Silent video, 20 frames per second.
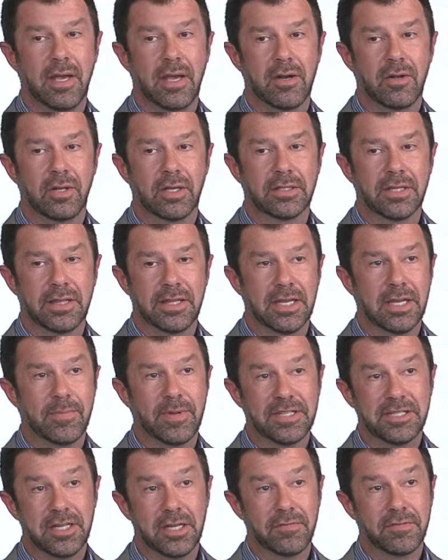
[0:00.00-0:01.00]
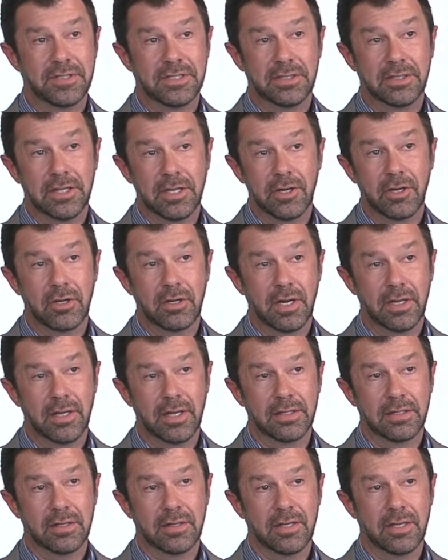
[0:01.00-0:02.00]
I don't like to think of myself as a leader. I
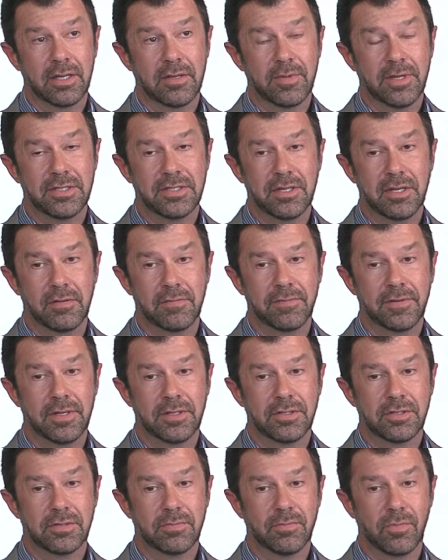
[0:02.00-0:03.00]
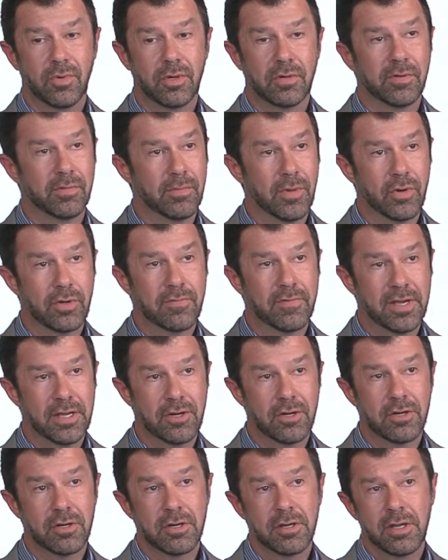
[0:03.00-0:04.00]
like to think of myself as more of a
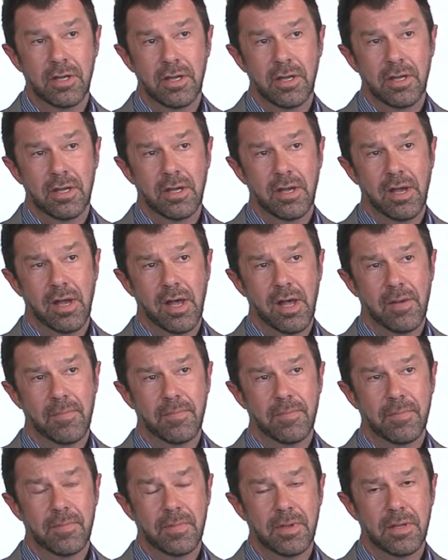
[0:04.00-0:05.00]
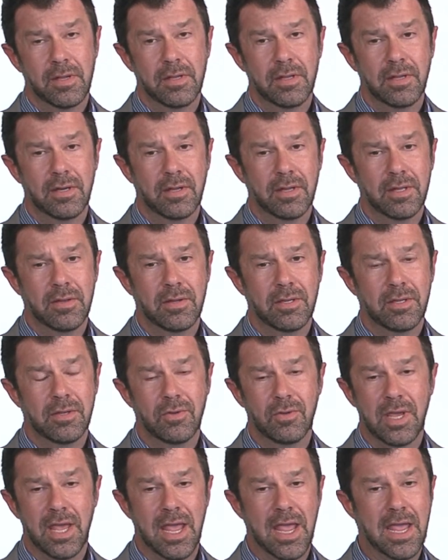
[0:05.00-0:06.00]
motivator.
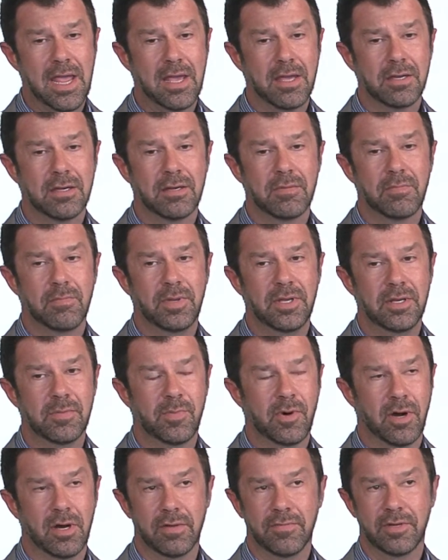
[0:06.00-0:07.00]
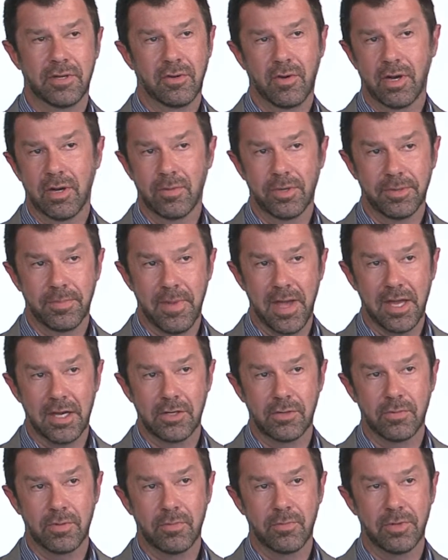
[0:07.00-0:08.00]
You can't be a part of Integrated Wealth
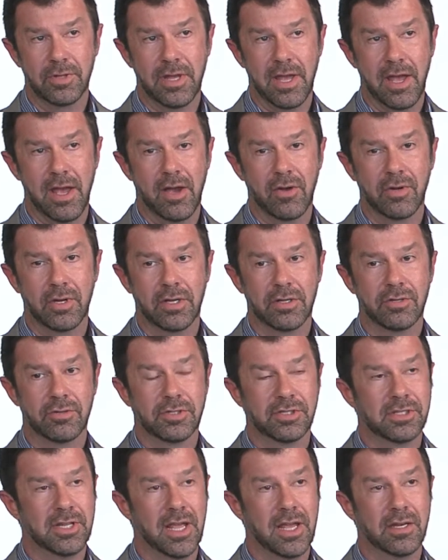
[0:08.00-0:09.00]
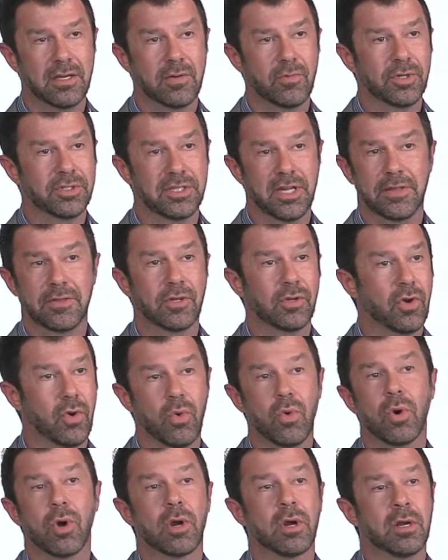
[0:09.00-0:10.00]
Management without understanding what's at the
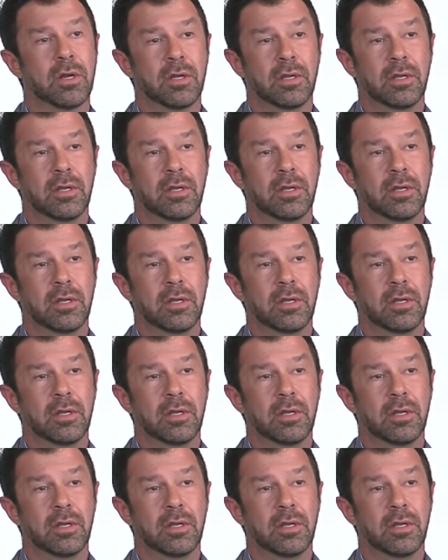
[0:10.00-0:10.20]
core.